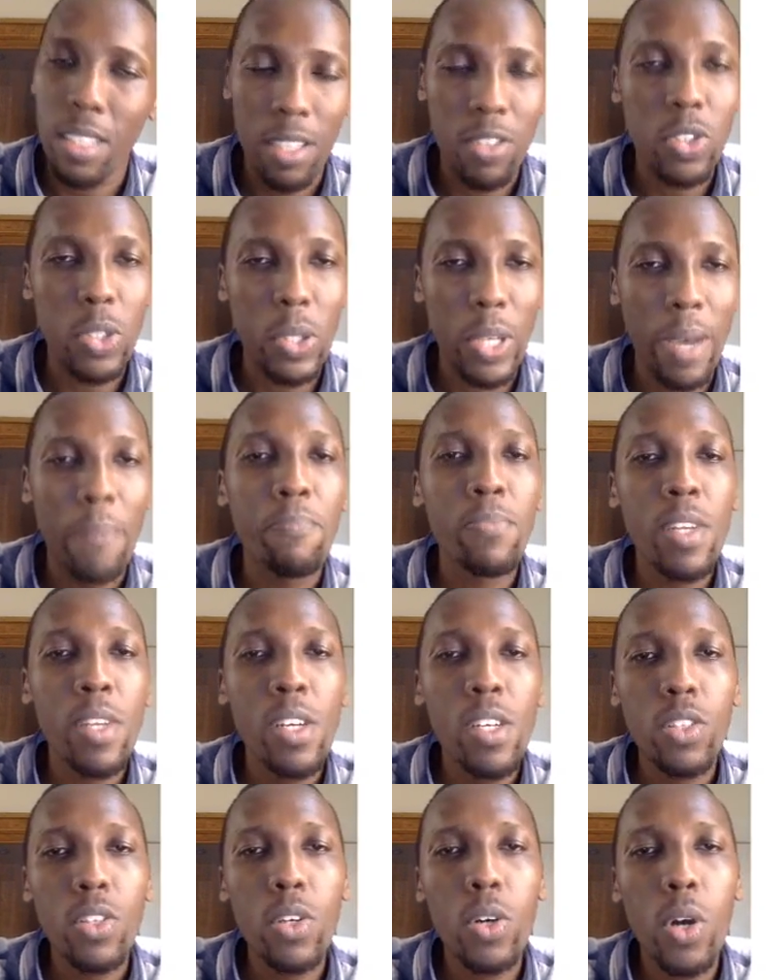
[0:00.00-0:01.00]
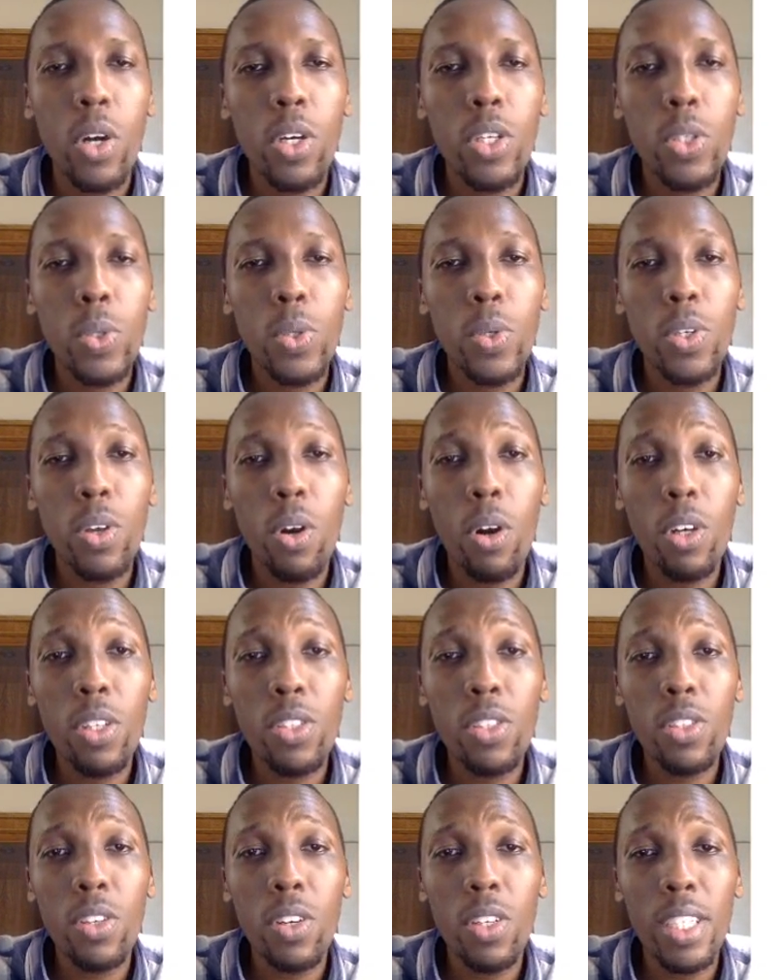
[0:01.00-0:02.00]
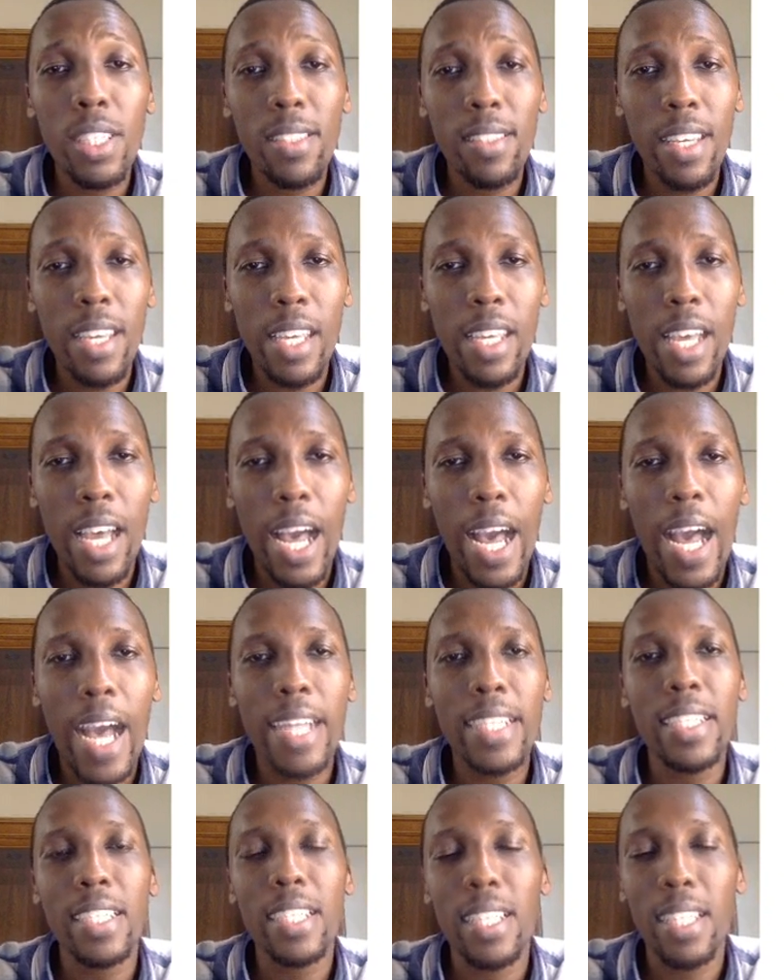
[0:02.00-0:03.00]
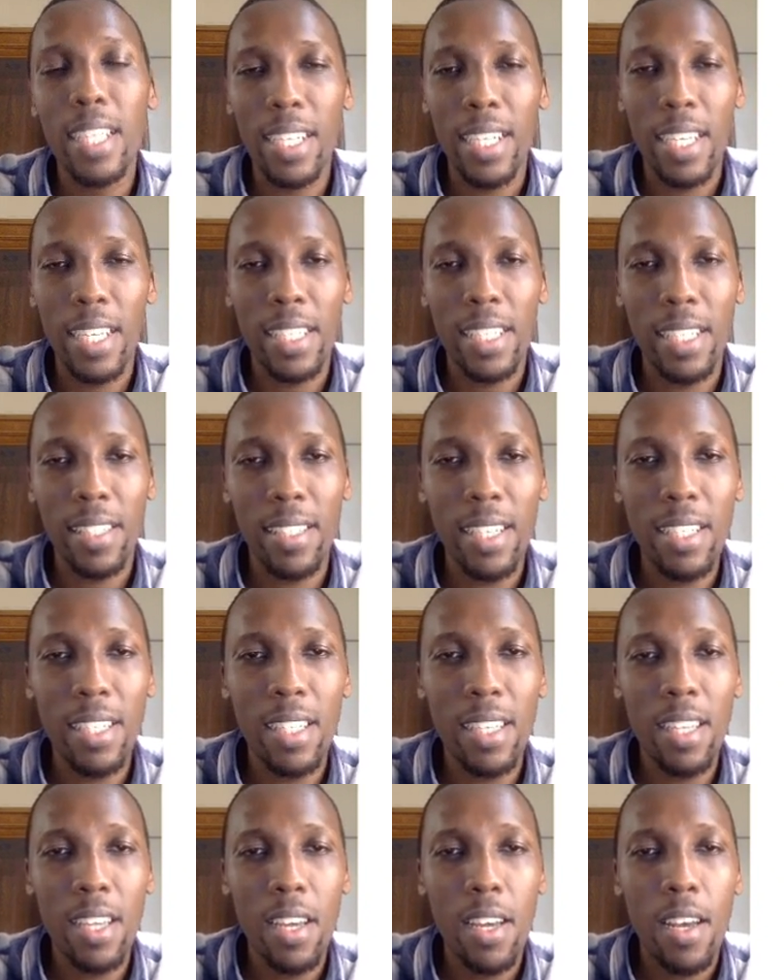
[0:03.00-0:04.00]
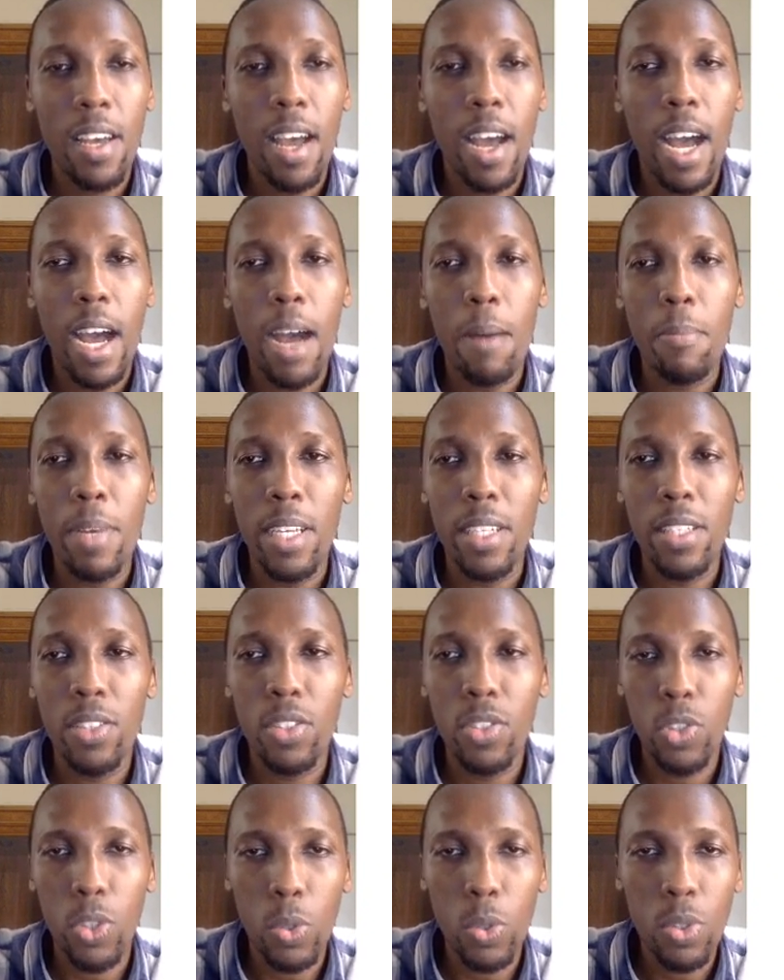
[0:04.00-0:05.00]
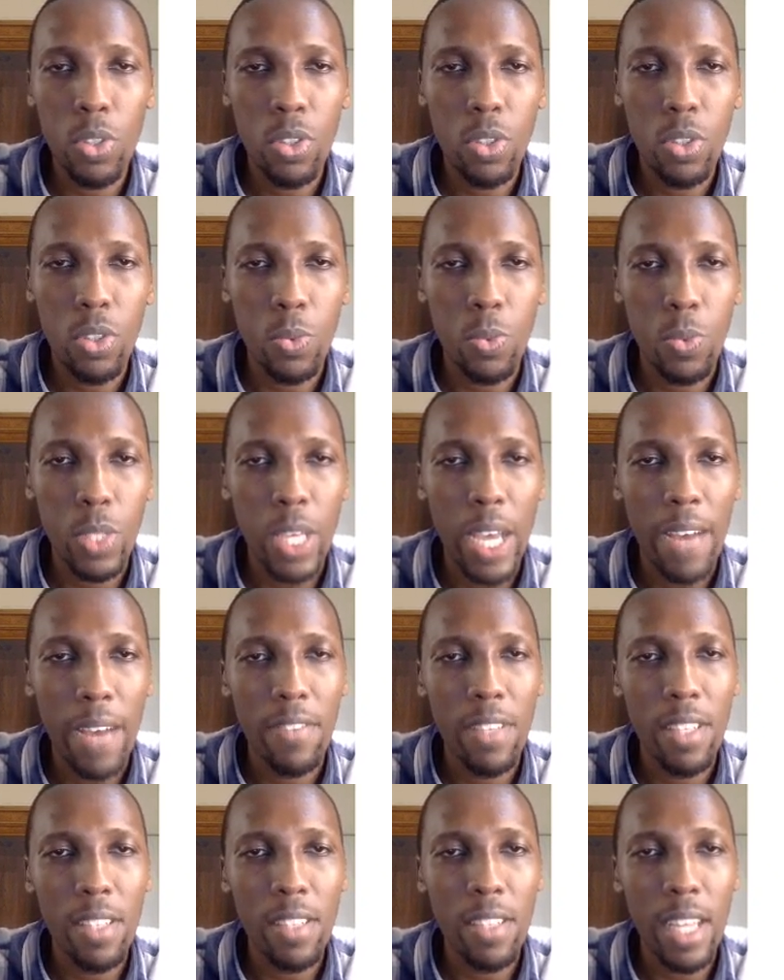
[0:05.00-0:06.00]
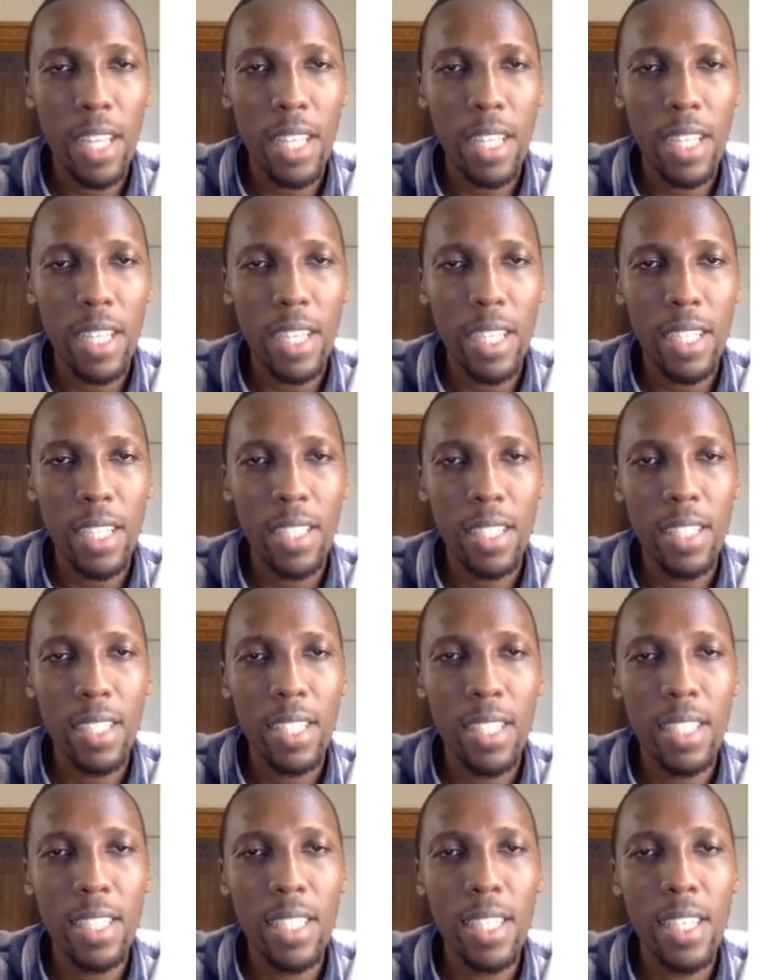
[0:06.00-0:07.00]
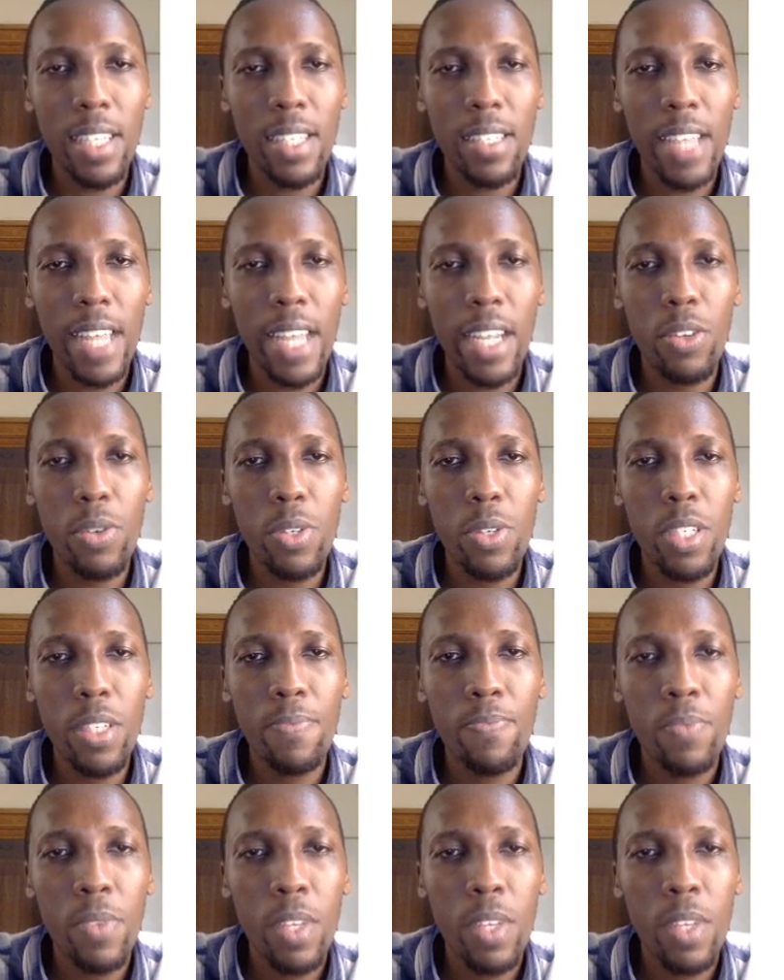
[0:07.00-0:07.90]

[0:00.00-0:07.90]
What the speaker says: So you could also say add another data set as shown. So we have this other data set, DS salary.